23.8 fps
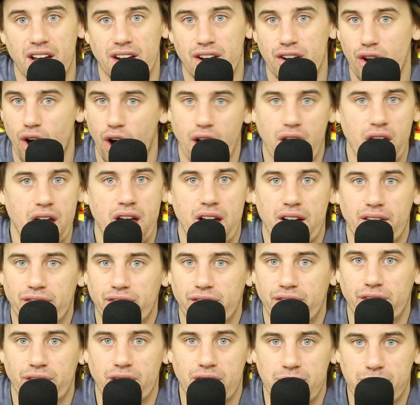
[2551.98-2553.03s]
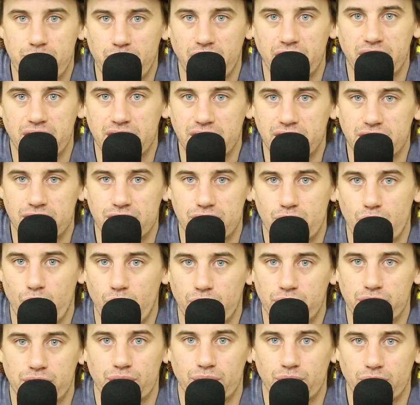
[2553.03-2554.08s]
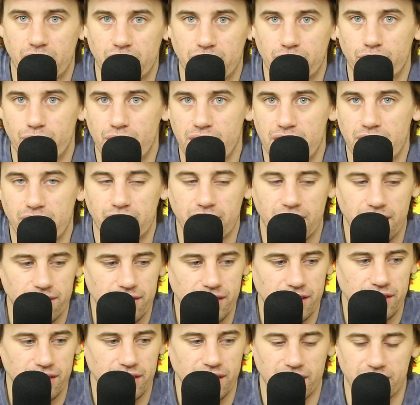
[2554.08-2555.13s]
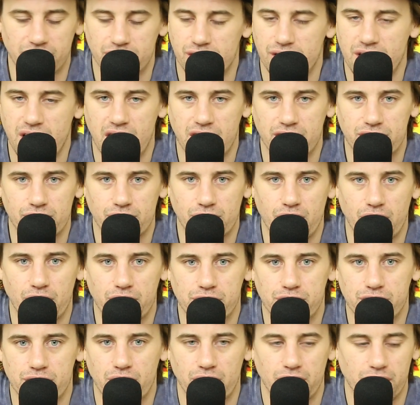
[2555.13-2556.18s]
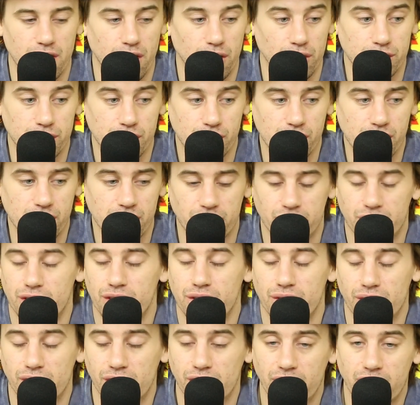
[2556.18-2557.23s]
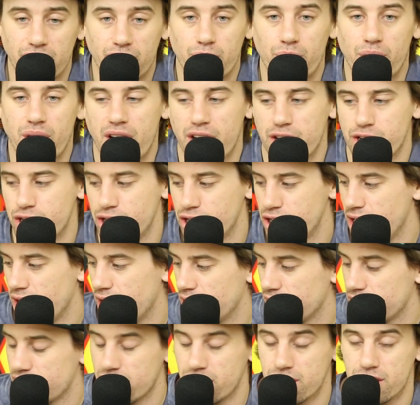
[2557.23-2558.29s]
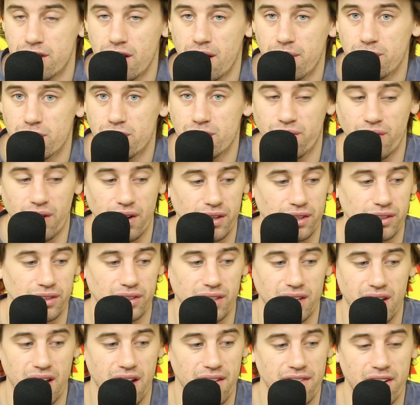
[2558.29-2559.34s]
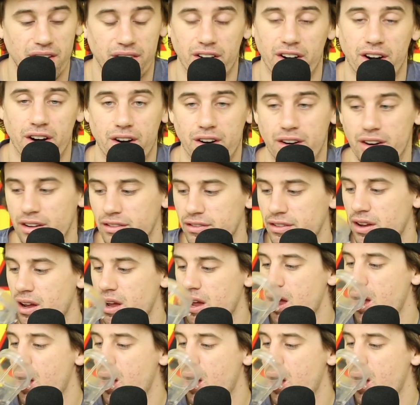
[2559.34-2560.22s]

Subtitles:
Not everybody is going to agree on everything. This cancel culture can lick where I shit. It's the dumbest fucking thing I've ever heard of.